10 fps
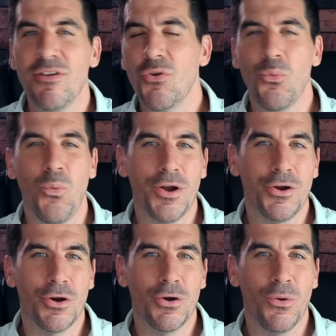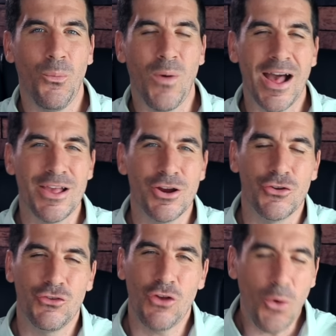you ever wondered why you're
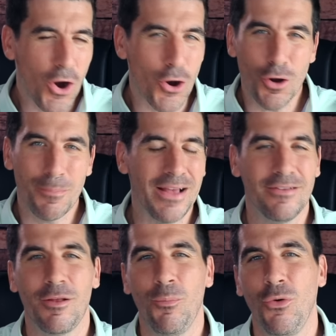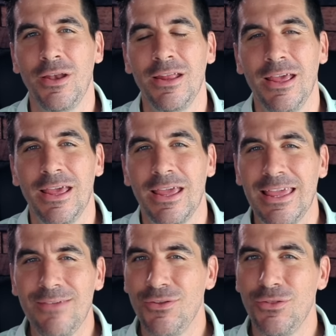so hurt by someone
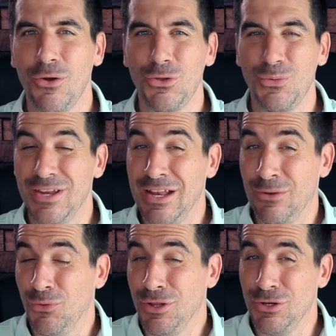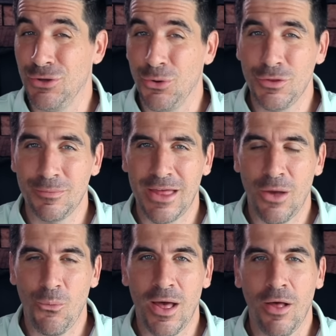even though you didn't really know them
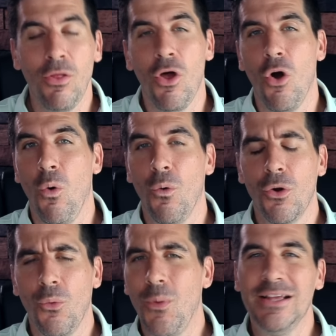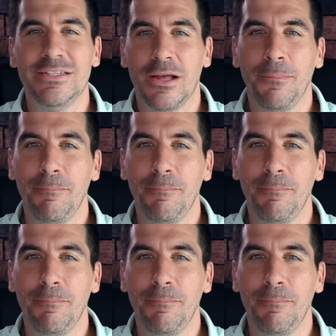that well? Or why some